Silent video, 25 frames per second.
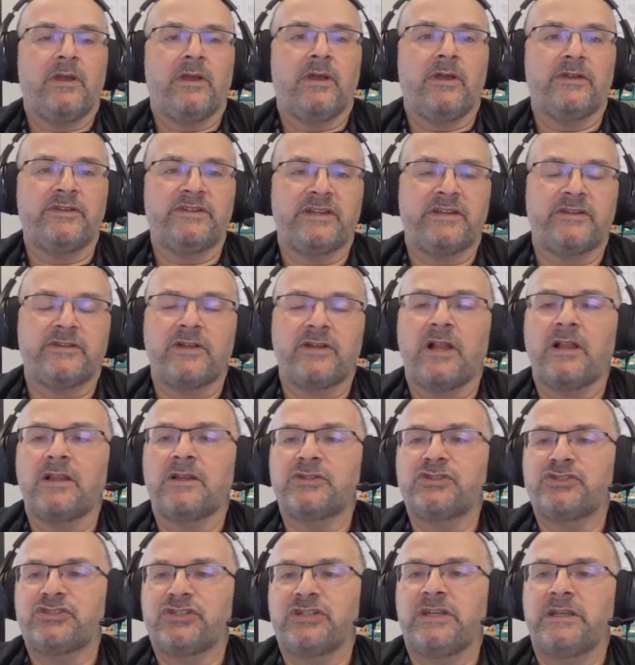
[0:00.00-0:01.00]
a
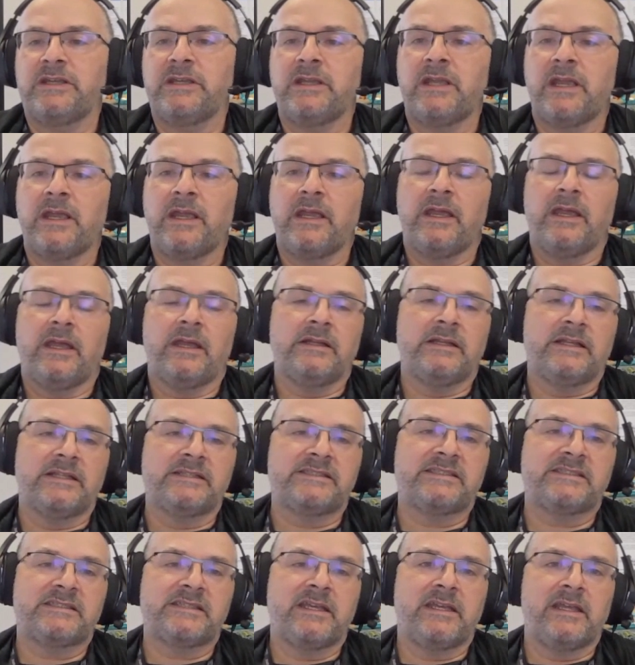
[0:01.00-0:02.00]
technology,
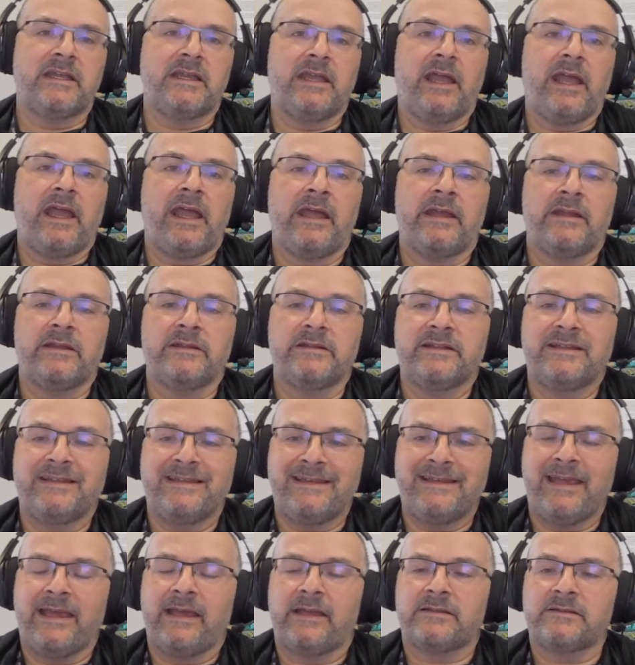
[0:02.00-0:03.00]
let's say,
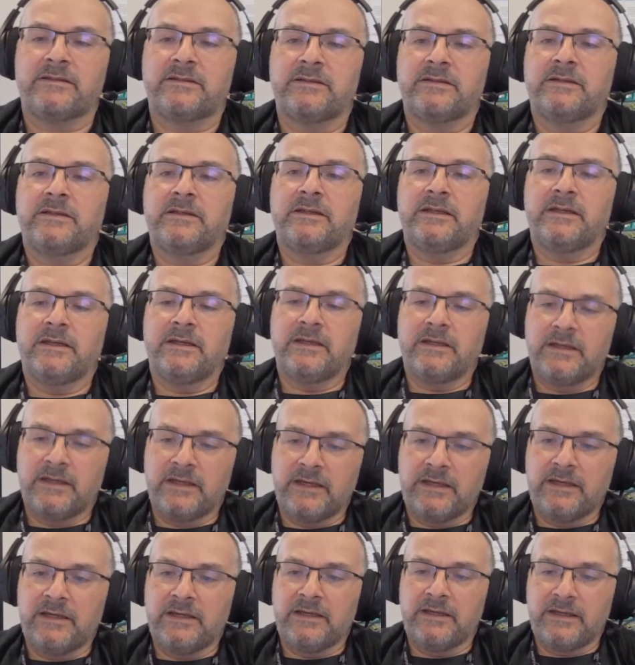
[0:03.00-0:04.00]
and get
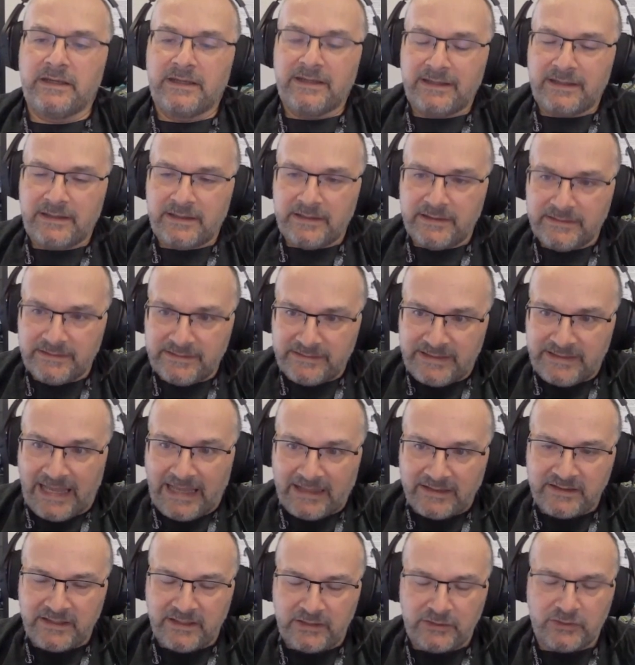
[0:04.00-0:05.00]

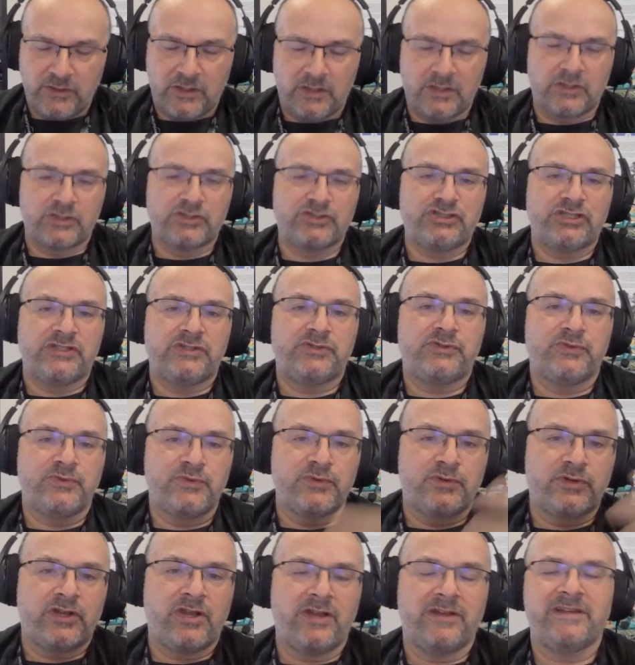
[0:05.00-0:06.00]
that technology
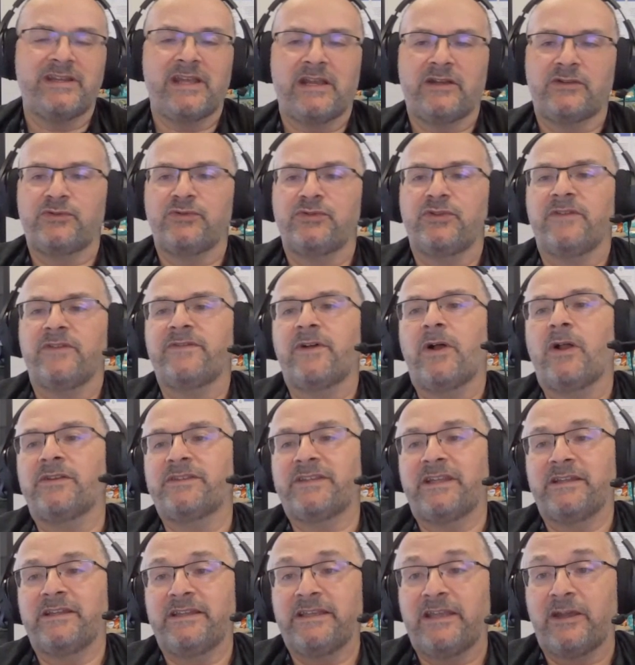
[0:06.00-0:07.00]
to connect to the
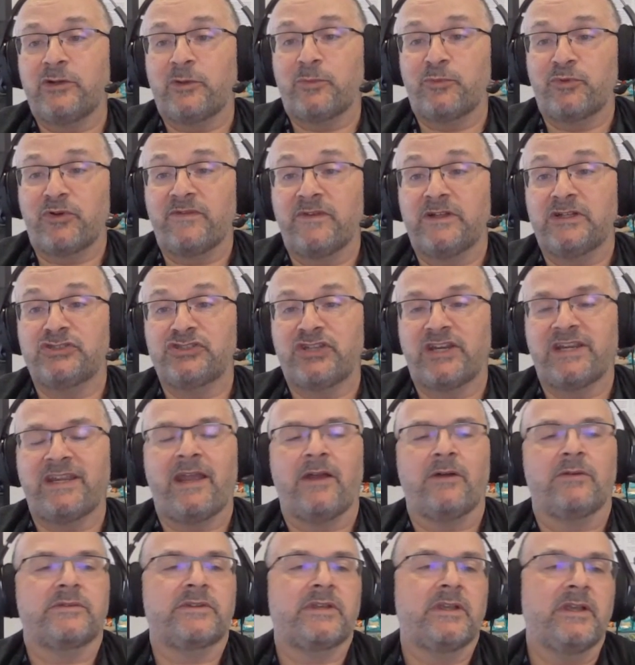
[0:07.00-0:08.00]
vault and get a privileged
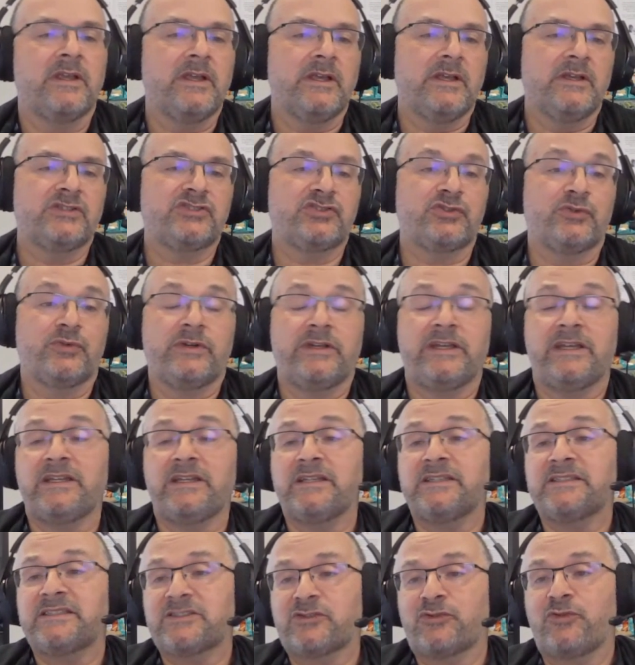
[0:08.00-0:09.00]
account. So it
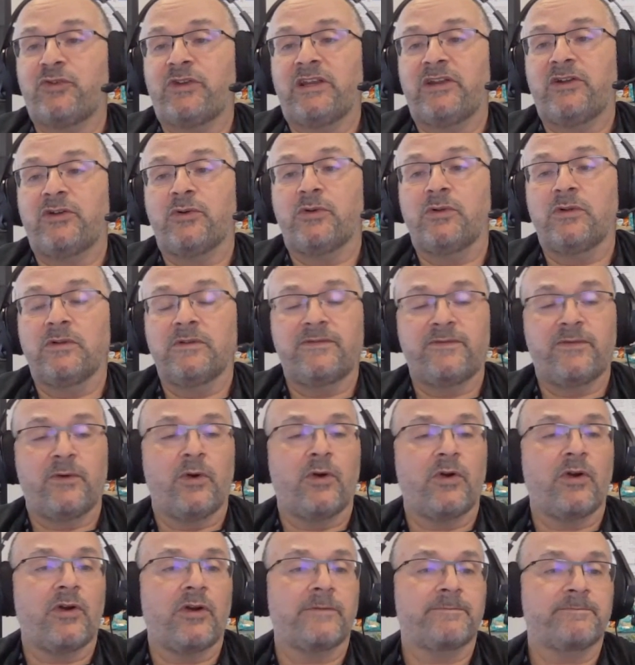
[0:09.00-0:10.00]
is critical
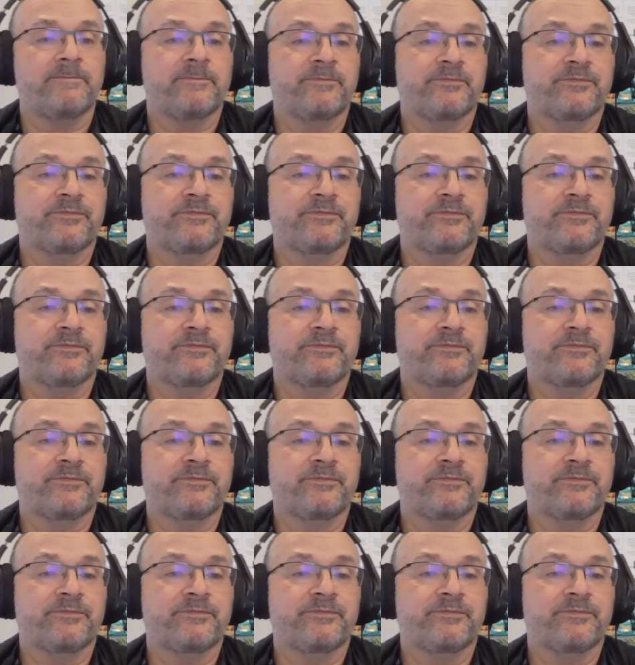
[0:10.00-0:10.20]
for